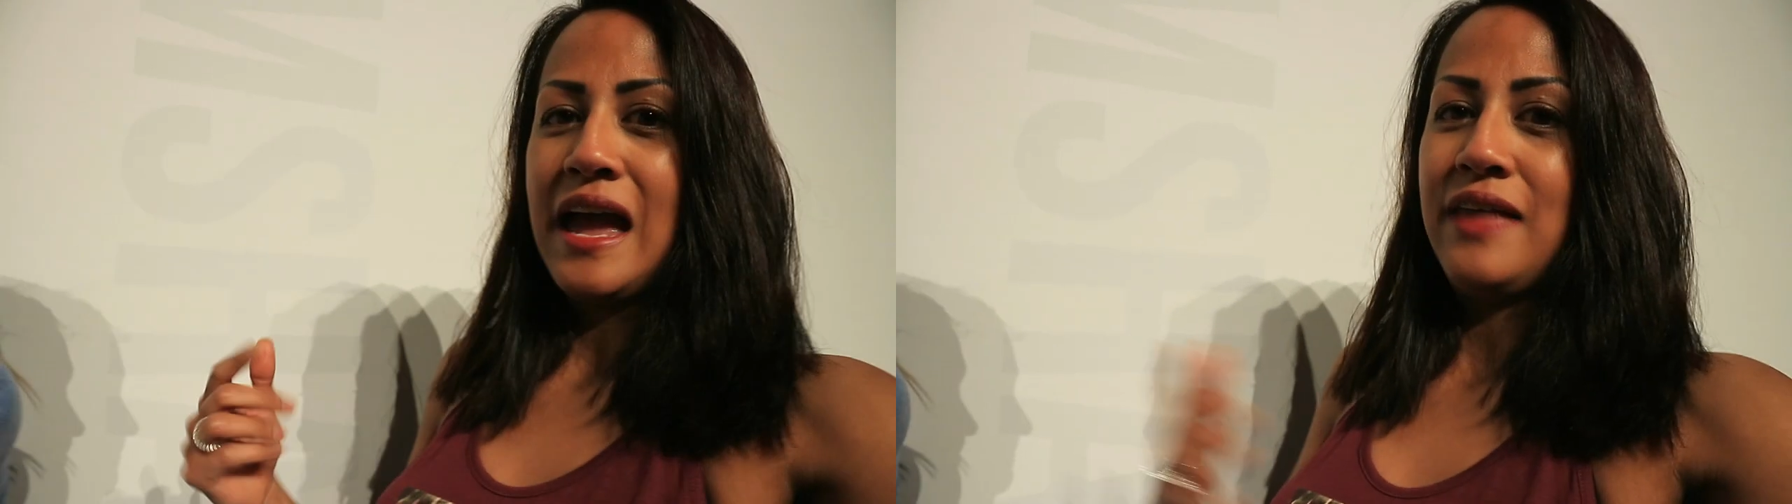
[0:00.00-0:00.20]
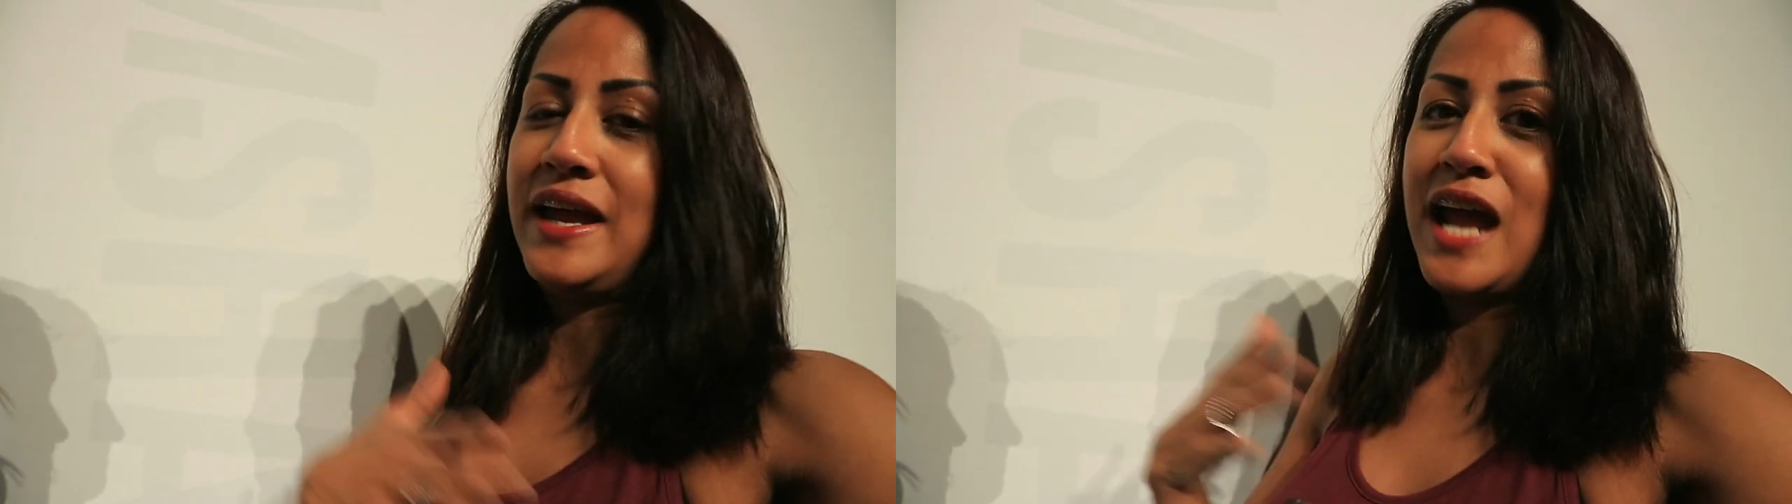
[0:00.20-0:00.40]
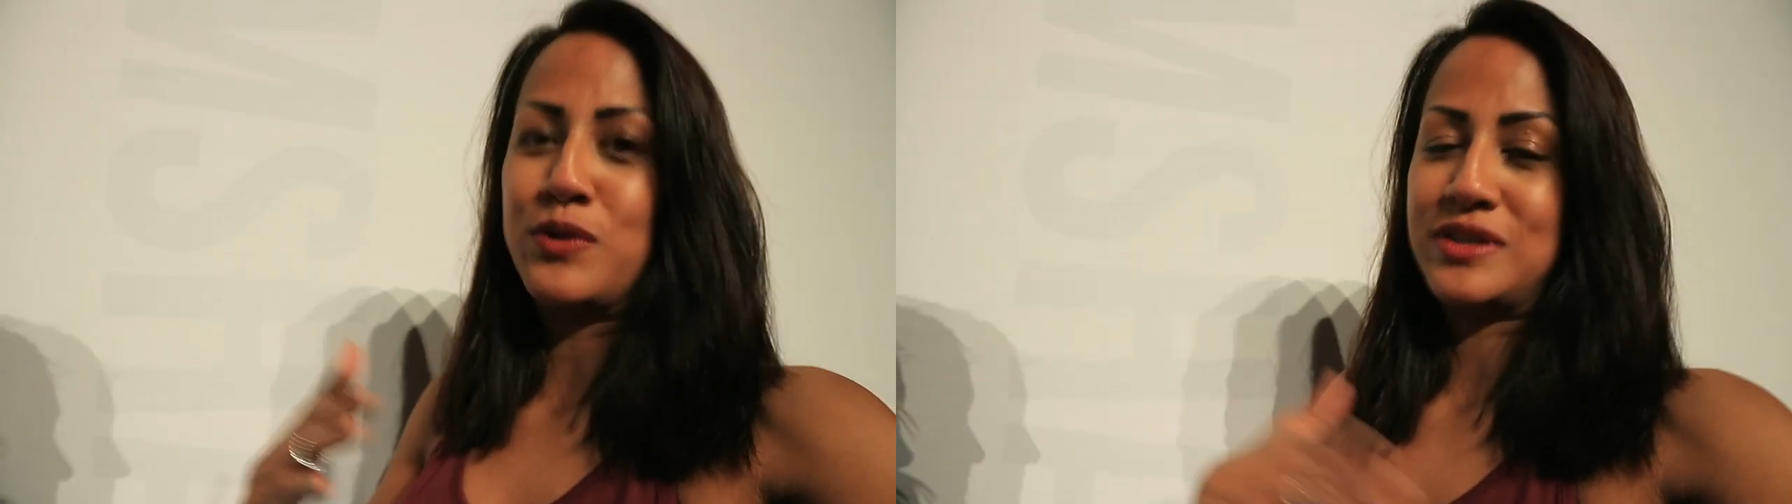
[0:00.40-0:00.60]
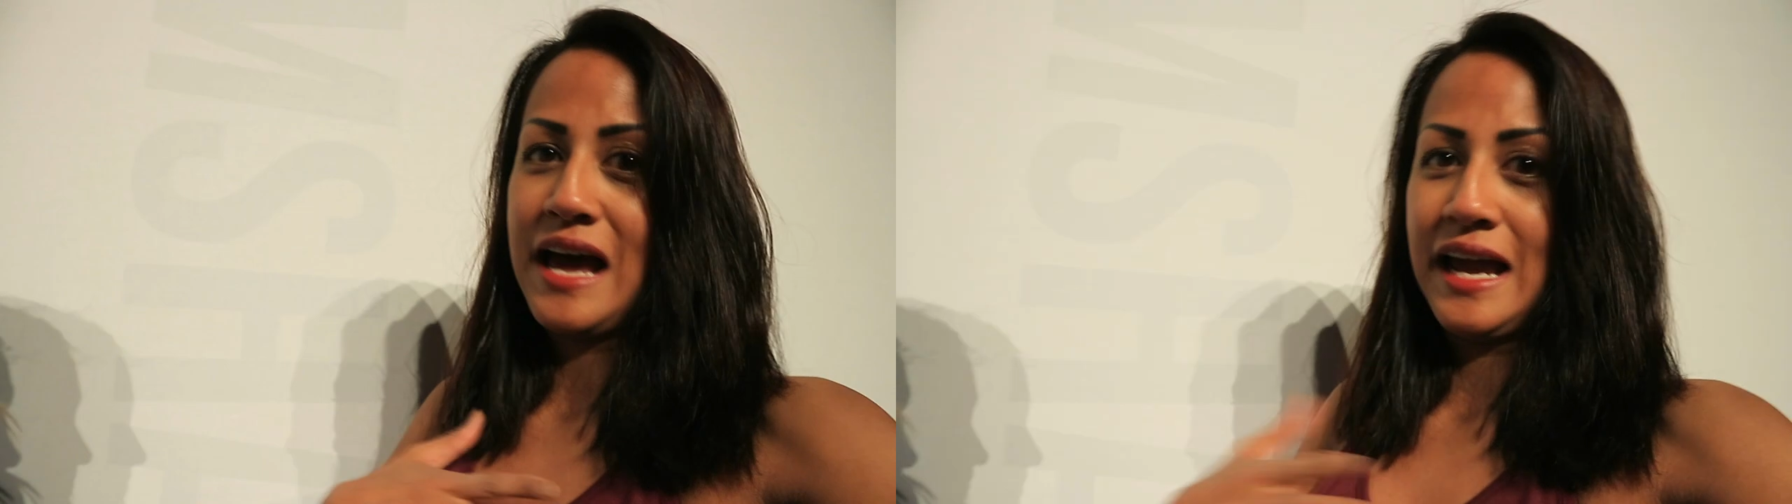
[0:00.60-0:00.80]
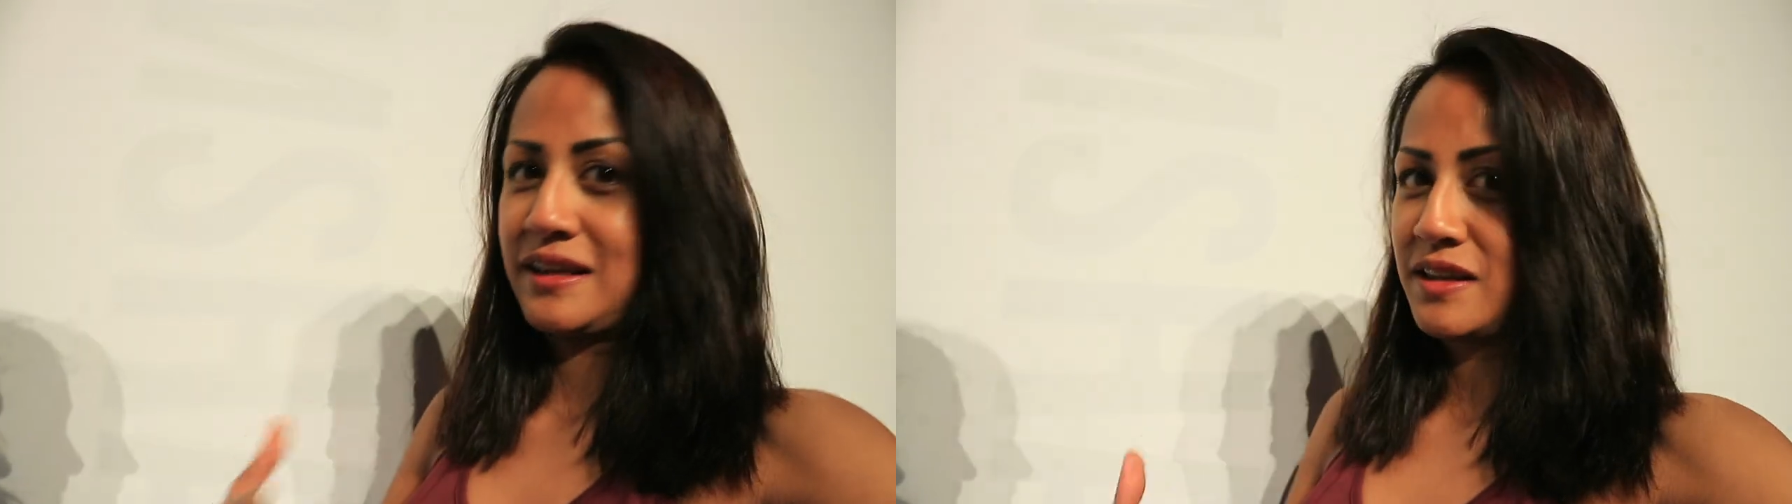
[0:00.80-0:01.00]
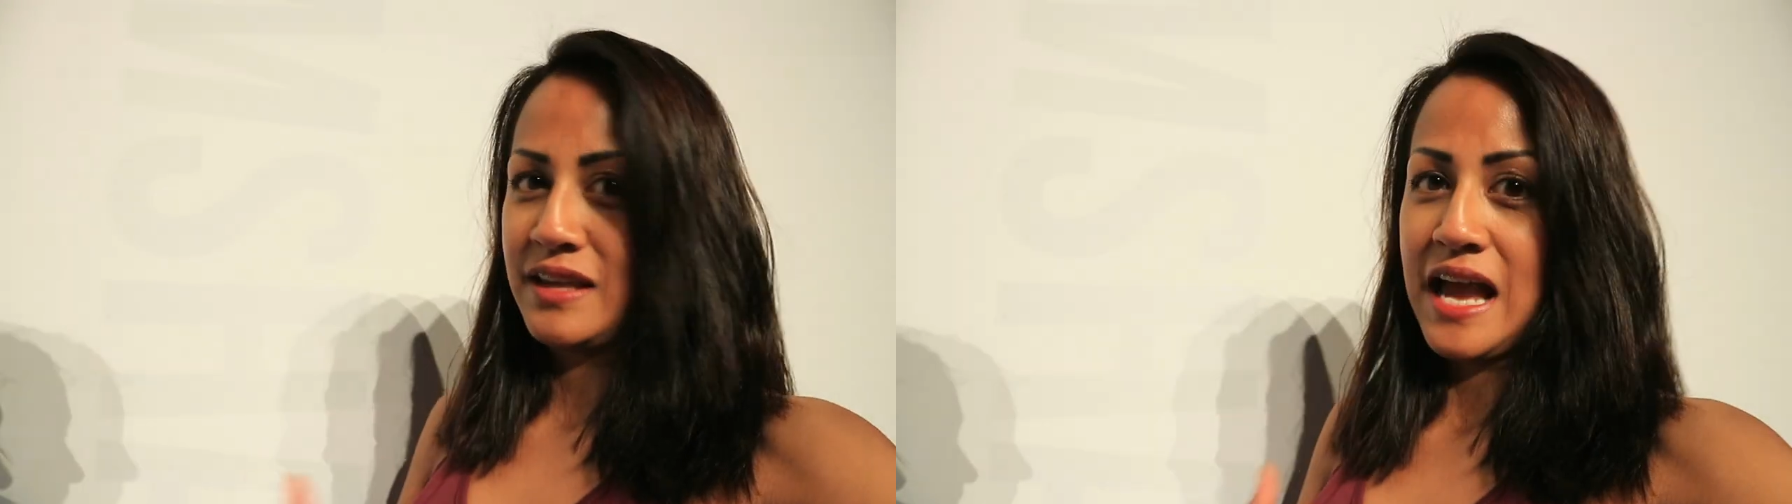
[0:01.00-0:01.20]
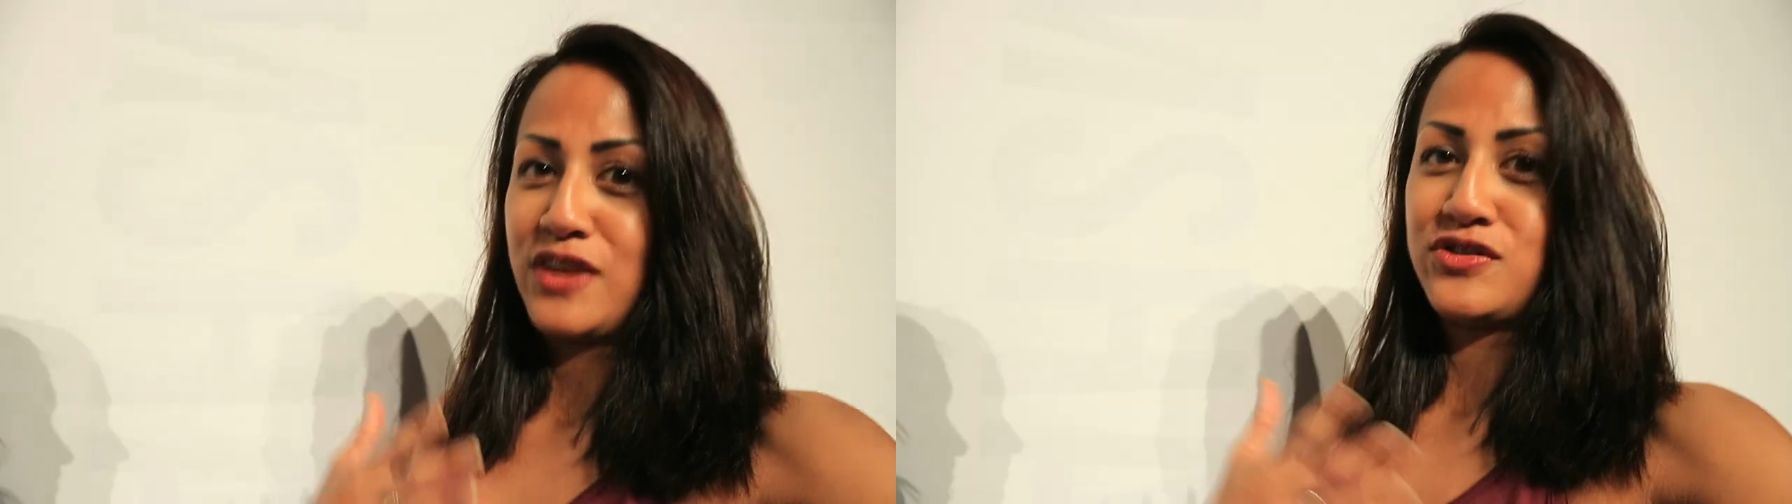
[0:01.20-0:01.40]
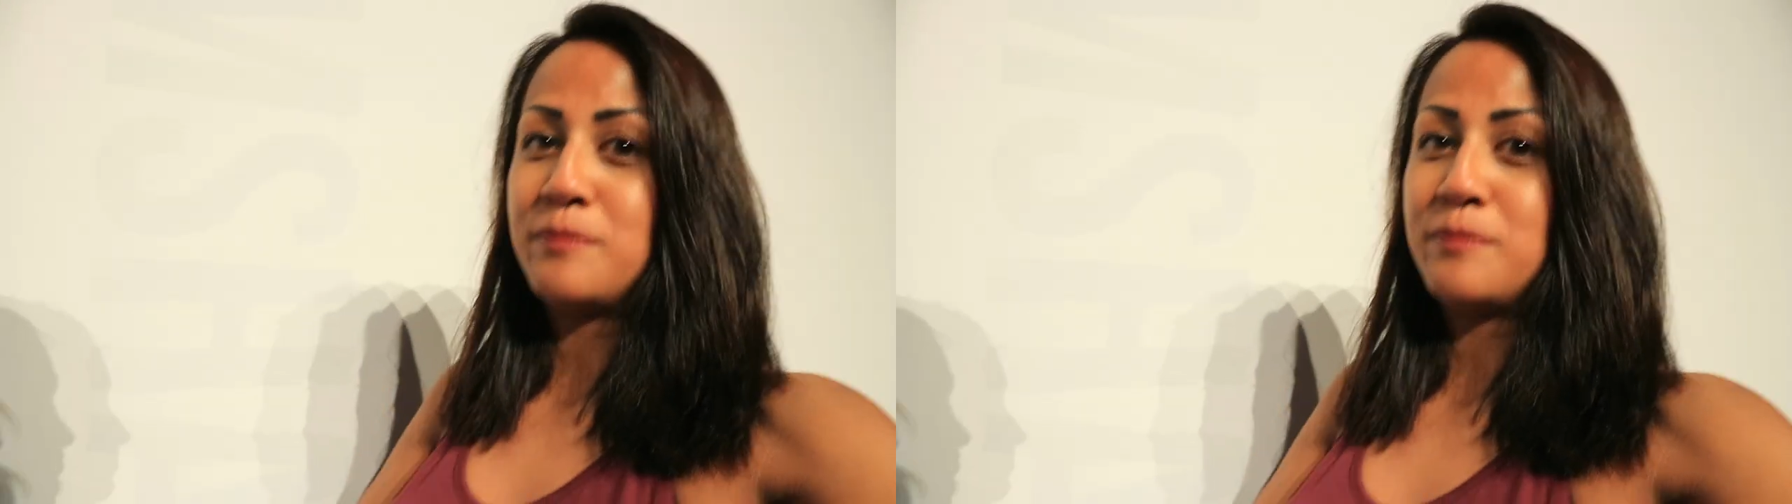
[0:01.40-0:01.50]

and then I was like, yeah,